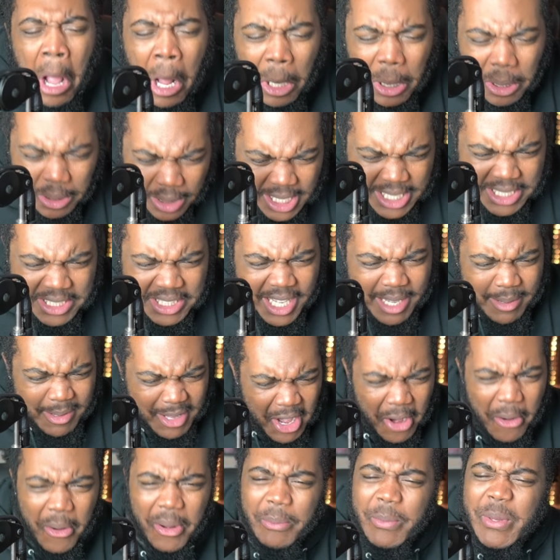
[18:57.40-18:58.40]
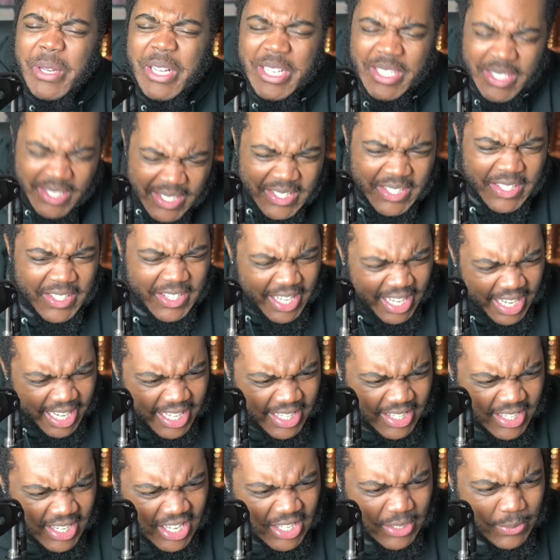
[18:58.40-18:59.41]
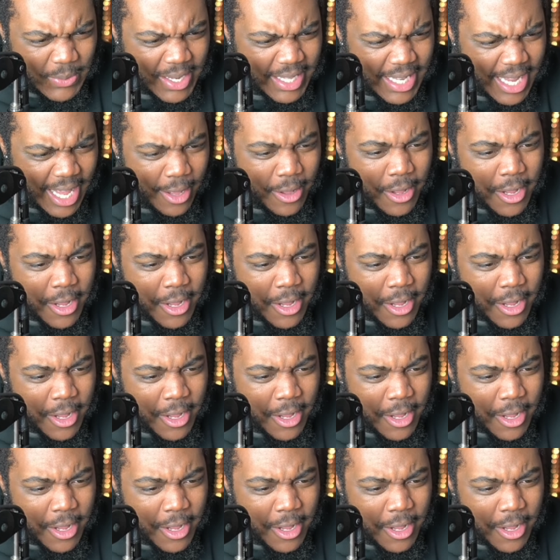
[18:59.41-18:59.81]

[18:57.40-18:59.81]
Let's keep going because this is getting intense right now.